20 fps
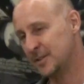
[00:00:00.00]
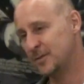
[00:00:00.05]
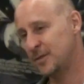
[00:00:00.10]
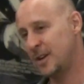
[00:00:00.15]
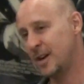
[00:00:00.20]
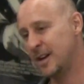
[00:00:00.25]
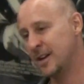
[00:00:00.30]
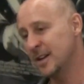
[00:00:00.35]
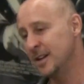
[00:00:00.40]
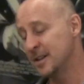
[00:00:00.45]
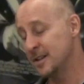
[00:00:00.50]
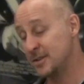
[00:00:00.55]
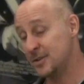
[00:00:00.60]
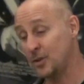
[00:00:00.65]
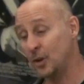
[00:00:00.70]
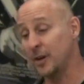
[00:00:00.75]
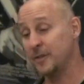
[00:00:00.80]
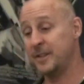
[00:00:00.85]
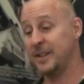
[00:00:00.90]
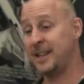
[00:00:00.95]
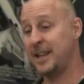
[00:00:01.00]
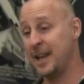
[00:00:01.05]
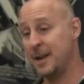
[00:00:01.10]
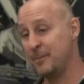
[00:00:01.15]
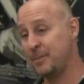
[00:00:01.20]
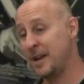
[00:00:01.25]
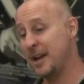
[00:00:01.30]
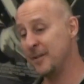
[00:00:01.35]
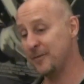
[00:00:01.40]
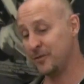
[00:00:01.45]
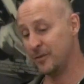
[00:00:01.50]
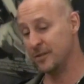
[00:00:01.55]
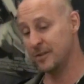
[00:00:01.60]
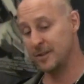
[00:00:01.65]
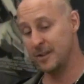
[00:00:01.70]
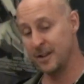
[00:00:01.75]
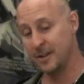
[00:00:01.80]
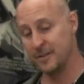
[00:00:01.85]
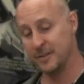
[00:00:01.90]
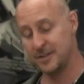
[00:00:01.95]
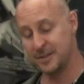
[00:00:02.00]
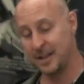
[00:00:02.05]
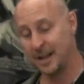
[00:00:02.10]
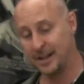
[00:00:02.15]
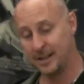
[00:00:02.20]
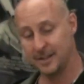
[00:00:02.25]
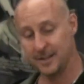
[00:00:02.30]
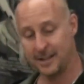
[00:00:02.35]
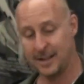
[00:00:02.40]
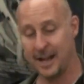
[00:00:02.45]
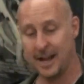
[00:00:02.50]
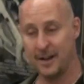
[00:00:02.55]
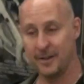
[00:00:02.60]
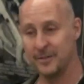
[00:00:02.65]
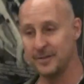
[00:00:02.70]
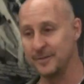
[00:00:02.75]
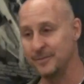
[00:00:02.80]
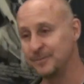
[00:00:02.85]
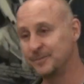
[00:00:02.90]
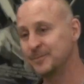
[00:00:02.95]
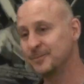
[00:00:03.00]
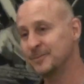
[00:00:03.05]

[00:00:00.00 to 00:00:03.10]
Next Friday. Start the campaign for the second accountant.